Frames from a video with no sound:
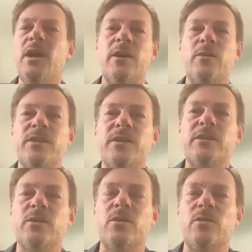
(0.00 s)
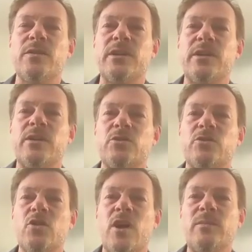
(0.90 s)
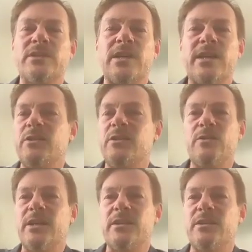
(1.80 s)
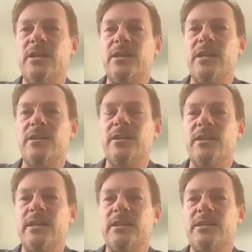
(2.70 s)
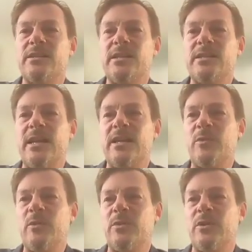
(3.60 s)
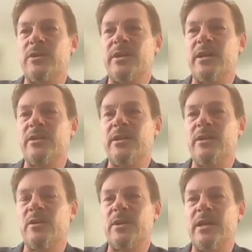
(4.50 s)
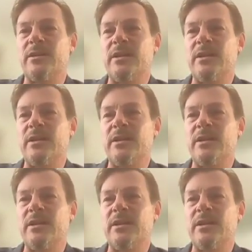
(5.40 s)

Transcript: I don't think they're over there traumatizing you like the satanic people are down here, right?